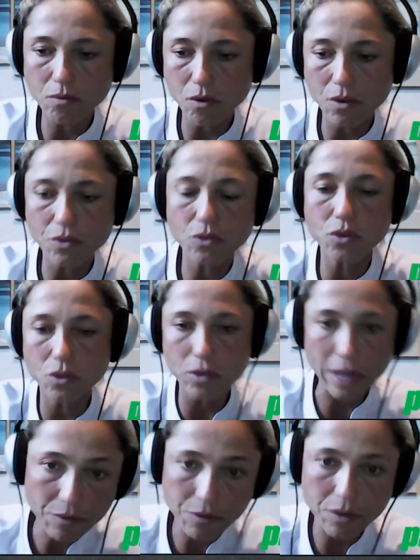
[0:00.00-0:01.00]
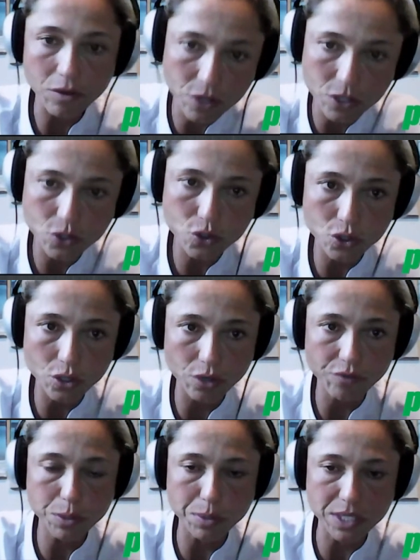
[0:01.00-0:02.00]
on that return of
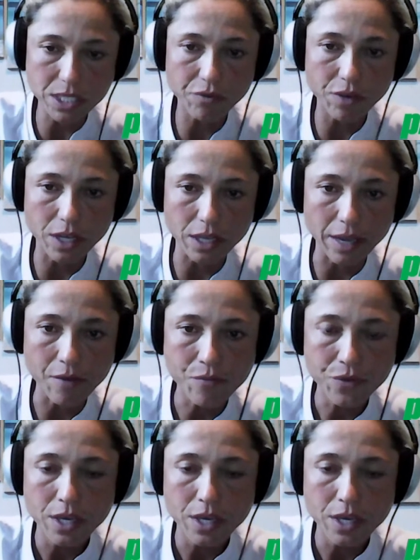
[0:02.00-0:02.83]
serve specifically,